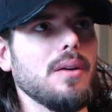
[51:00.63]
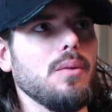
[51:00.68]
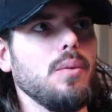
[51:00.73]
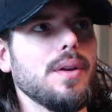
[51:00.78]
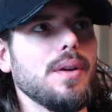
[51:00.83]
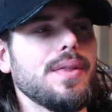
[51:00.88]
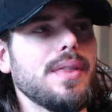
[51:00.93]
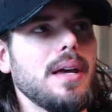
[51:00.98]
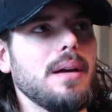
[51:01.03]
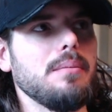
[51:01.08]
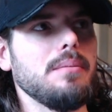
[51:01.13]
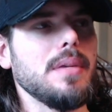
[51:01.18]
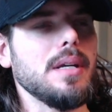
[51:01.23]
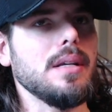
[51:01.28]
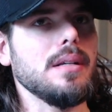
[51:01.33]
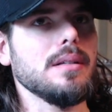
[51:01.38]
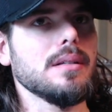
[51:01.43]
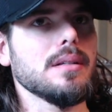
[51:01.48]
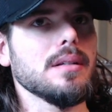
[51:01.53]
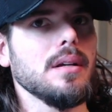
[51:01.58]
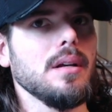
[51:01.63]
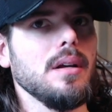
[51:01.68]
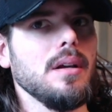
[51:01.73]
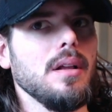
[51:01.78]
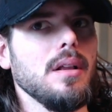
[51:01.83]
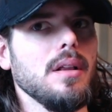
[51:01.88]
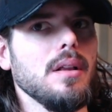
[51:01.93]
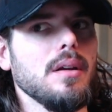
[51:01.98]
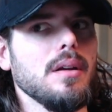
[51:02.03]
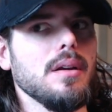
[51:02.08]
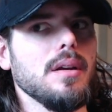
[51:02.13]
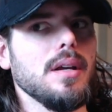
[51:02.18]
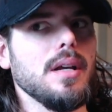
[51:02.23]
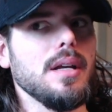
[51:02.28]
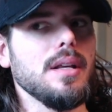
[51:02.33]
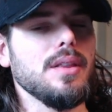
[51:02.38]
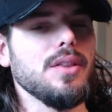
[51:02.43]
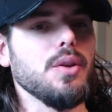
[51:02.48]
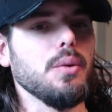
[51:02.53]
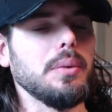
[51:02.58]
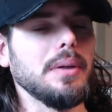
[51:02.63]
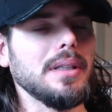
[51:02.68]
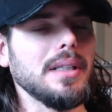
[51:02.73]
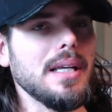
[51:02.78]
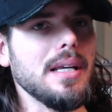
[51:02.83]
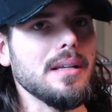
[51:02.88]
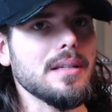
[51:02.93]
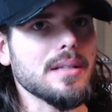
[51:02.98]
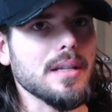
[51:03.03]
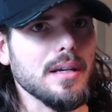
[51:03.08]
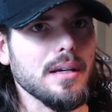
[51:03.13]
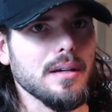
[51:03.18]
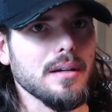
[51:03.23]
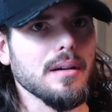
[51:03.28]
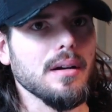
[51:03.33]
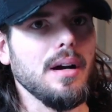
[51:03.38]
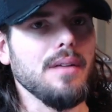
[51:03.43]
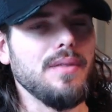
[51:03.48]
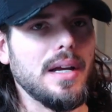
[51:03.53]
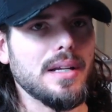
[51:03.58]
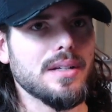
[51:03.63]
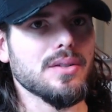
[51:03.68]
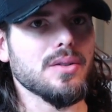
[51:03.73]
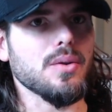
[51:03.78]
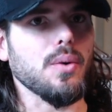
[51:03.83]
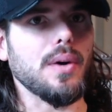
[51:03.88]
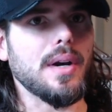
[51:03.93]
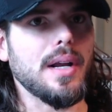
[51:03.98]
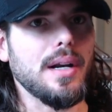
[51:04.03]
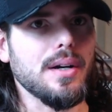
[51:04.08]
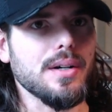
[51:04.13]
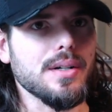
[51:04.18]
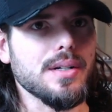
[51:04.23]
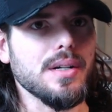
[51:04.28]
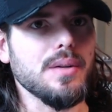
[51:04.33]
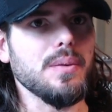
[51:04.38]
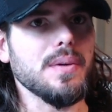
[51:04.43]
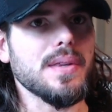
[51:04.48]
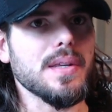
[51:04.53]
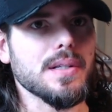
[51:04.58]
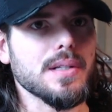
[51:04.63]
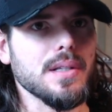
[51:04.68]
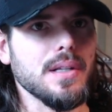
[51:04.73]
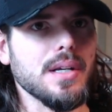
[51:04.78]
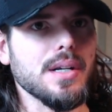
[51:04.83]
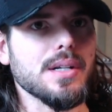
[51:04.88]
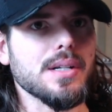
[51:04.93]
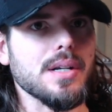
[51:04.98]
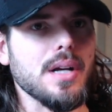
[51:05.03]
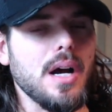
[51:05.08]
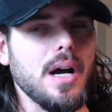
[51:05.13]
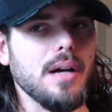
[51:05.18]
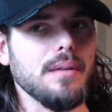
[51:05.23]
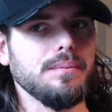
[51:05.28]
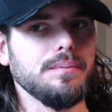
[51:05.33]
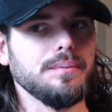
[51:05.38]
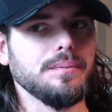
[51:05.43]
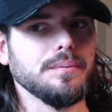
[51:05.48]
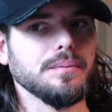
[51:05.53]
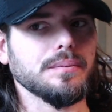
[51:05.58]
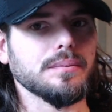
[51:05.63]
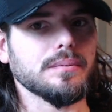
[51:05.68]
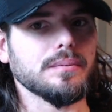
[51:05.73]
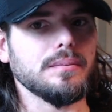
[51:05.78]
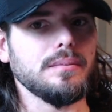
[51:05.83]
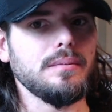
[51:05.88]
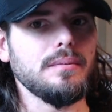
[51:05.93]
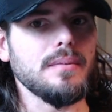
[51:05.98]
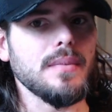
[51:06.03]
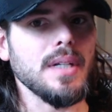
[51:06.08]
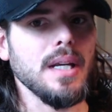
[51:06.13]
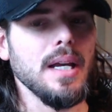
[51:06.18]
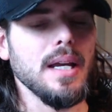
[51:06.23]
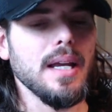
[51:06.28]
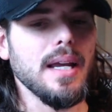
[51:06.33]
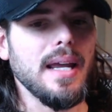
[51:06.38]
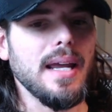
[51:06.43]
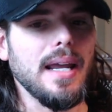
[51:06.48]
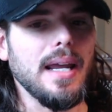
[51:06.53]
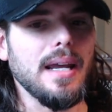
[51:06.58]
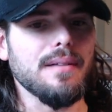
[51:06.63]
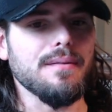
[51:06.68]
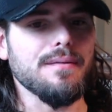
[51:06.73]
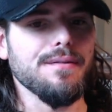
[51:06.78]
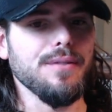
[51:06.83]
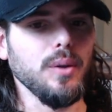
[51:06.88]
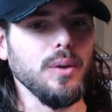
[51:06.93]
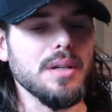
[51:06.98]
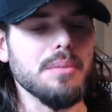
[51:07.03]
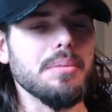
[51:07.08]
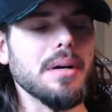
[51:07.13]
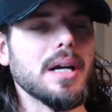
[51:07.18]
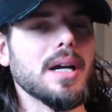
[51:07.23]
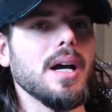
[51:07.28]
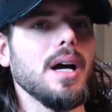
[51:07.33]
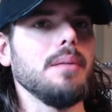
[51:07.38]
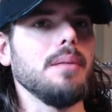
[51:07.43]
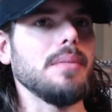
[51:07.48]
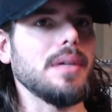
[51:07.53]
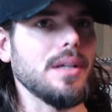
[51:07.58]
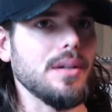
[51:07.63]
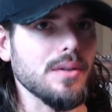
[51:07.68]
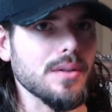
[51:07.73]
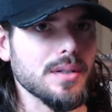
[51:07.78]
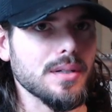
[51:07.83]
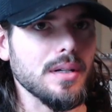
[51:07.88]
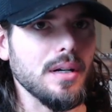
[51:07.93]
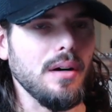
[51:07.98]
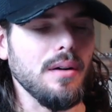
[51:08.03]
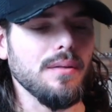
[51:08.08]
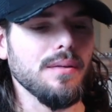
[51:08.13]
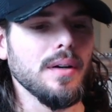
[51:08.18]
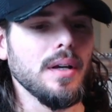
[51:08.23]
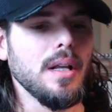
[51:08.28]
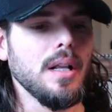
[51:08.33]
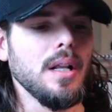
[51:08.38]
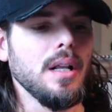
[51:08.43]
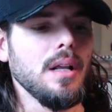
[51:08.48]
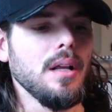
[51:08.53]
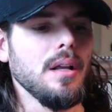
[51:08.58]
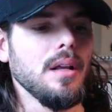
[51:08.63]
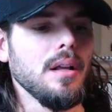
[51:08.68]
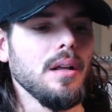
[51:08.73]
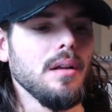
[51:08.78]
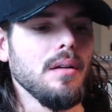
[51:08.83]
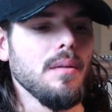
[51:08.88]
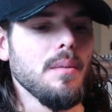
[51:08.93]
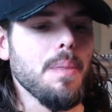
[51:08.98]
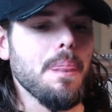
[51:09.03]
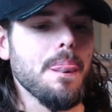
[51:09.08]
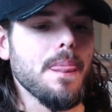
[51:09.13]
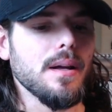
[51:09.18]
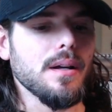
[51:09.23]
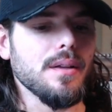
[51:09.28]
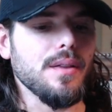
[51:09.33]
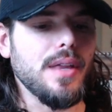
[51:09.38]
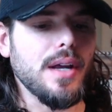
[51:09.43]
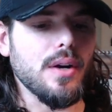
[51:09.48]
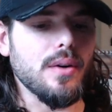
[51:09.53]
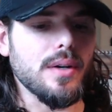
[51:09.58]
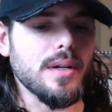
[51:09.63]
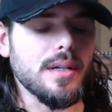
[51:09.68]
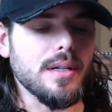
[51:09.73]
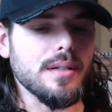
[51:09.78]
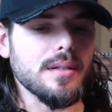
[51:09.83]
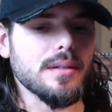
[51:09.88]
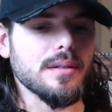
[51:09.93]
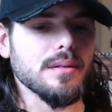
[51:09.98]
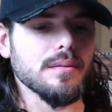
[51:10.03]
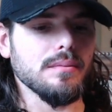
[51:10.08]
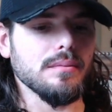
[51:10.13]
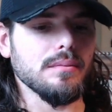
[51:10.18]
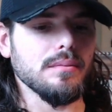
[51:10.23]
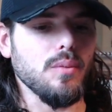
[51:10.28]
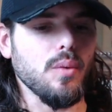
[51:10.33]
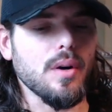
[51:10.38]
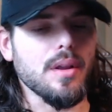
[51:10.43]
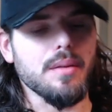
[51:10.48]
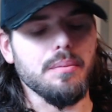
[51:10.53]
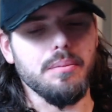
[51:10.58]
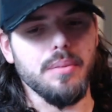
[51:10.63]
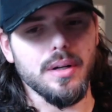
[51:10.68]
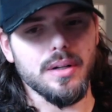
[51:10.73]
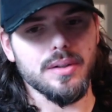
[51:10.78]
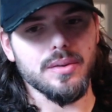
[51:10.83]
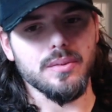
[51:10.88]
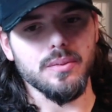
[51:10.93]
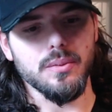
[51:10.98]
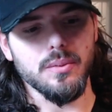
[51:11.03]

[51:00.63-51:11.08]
what that means, the releasing of that stored energy with the slingshot and fully becoming yourself. There is one of the books